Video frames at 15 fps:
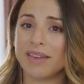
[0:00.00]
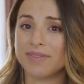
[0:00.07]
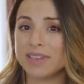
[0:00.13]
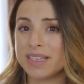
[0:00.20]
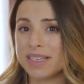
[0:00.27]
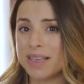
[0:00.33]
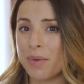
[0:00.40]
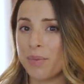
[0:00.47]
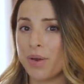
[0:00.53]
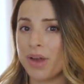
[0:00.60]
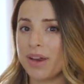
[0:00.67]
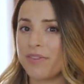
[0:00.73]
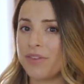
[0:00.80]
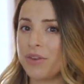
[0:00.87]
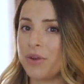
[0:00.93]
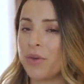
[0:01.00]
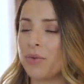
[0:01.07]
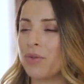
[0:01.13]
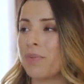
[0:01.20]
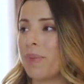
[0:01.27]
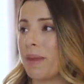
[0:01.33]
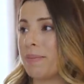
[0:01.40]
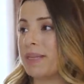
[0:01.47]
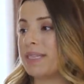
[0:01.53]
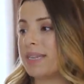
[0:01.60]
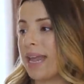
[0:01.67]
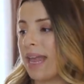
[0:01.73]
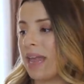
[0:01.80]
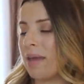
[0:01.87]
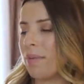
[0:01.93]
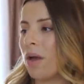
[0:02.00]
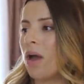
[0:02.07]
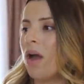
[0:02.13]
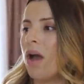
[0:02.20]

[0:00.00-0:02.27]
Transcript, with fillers: gift to someone if you know their baby's name.